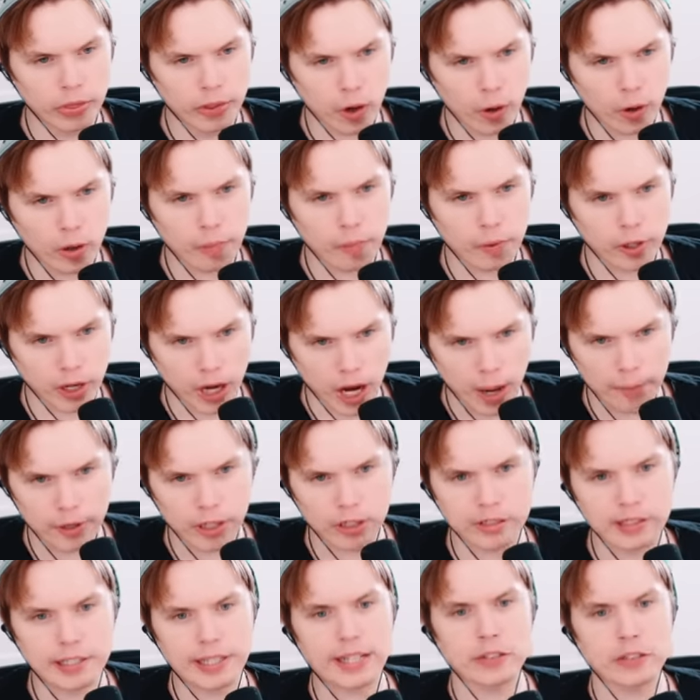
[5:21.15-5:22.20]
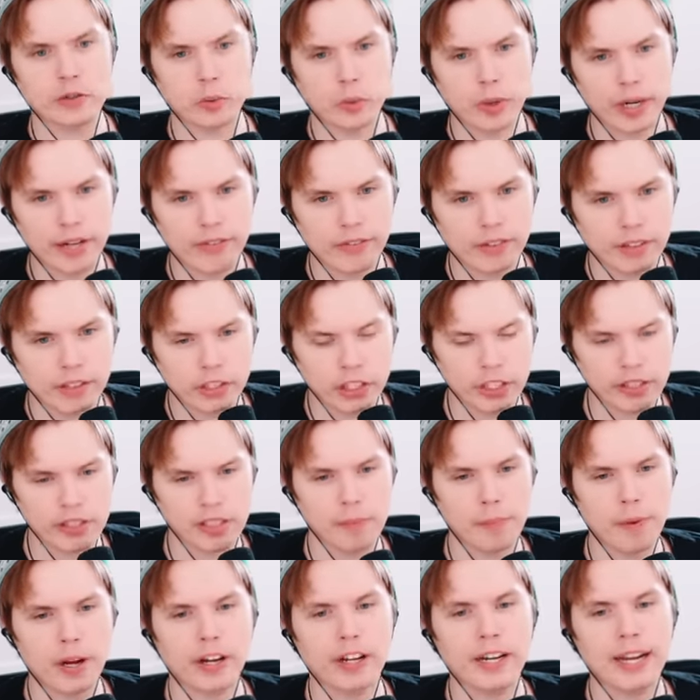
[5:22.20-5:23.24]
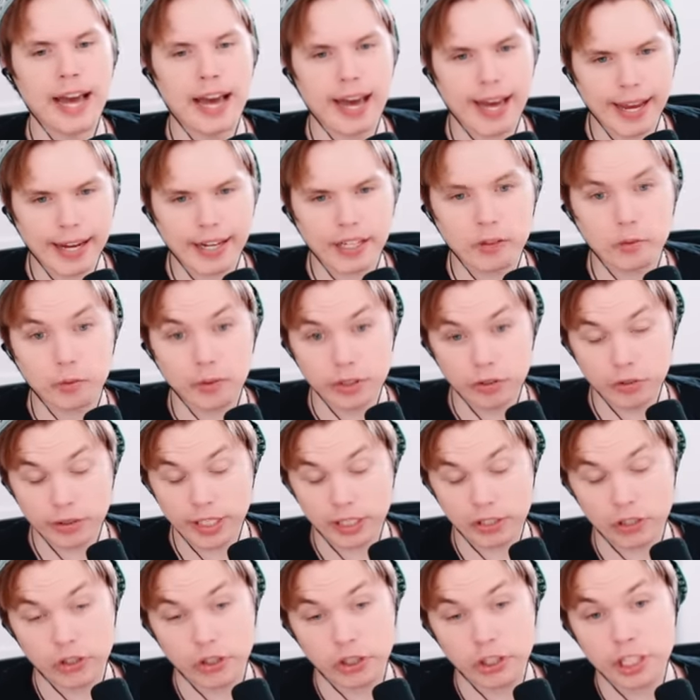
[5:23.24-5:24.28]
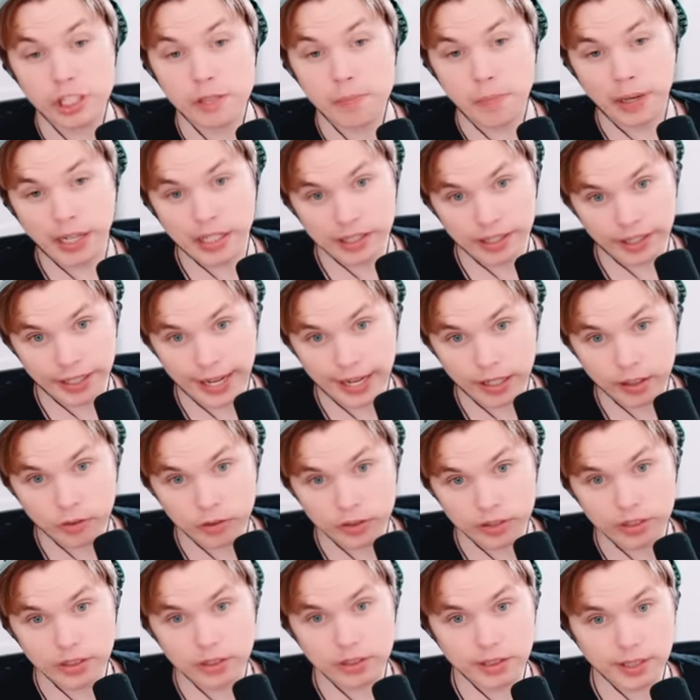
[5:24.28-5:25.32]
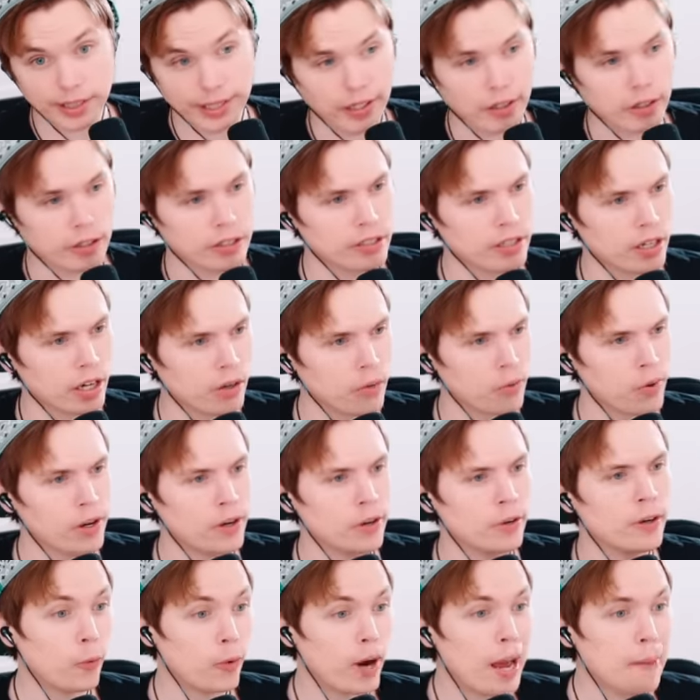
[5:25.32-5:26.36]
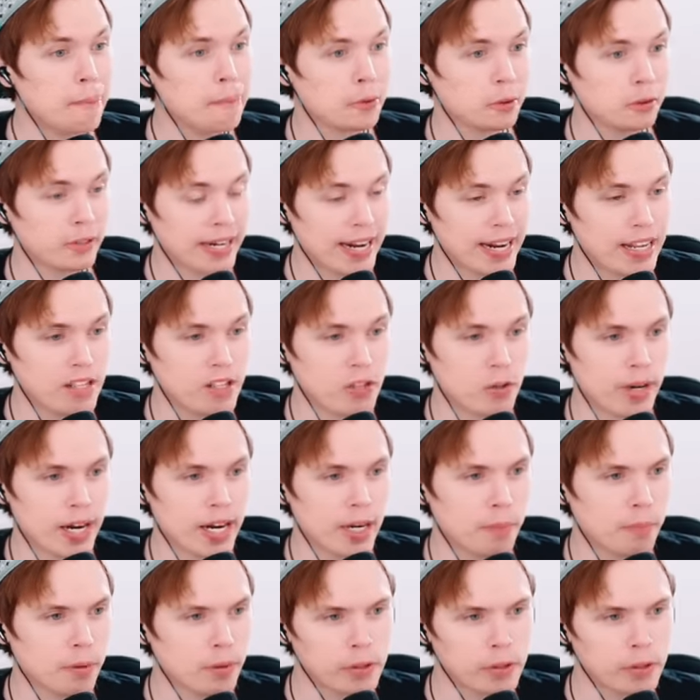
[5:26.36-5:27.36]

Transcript: known mononymously as Raven. She's an American actress. Okay, so she's mainly an actress, singer, songwriter, rapper, dancer, and